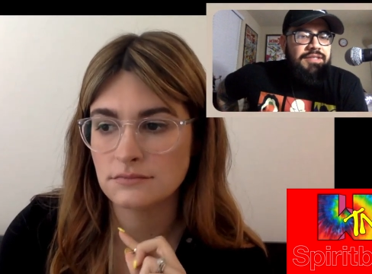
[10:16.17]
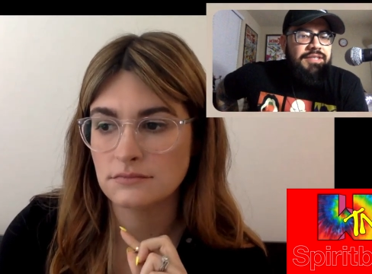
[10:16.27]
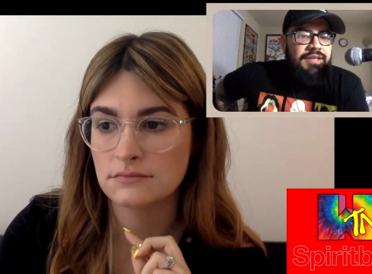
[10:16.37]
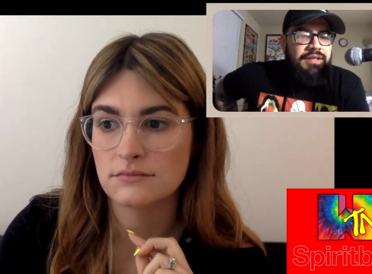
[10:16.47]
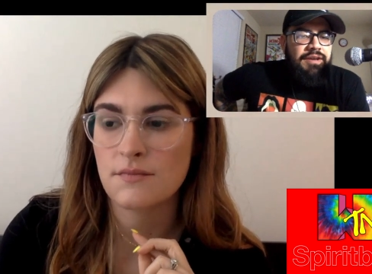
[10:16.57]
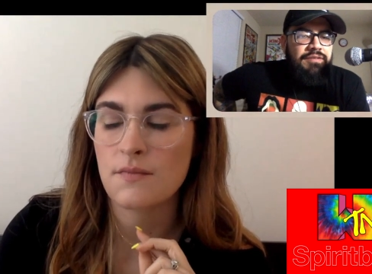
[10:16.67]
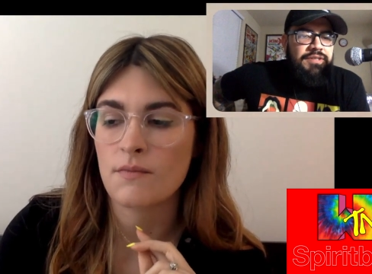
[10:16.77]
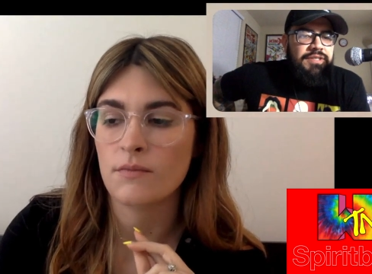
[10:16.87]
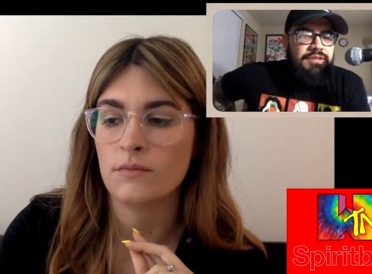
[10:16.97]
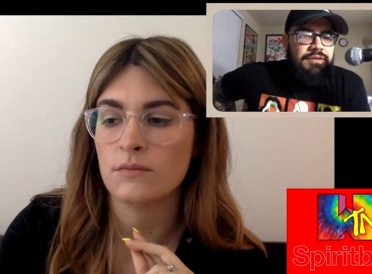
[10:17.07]
Speaker 1: like to take
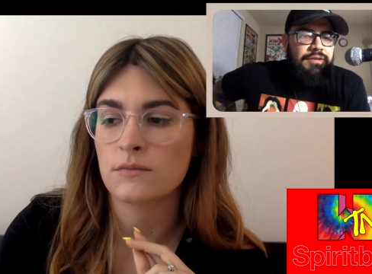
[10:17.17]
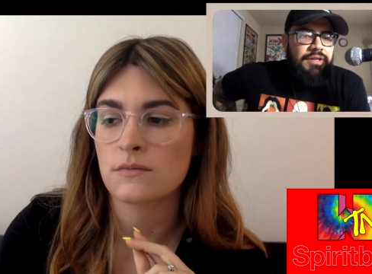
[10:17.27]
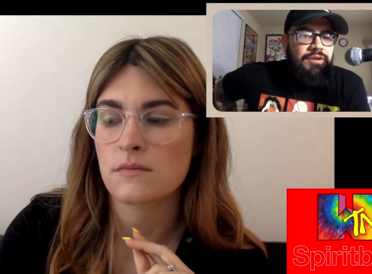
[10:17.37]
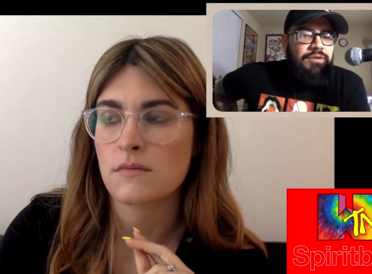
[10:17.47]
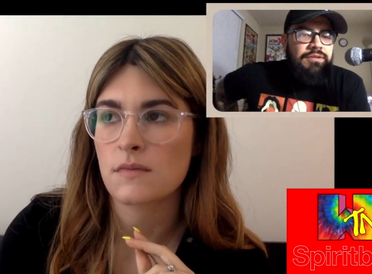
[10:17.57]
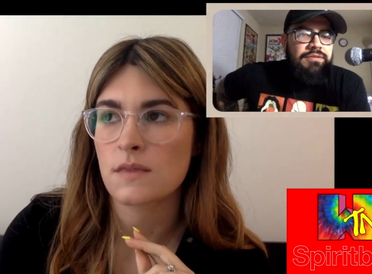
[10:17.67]
care of each other in a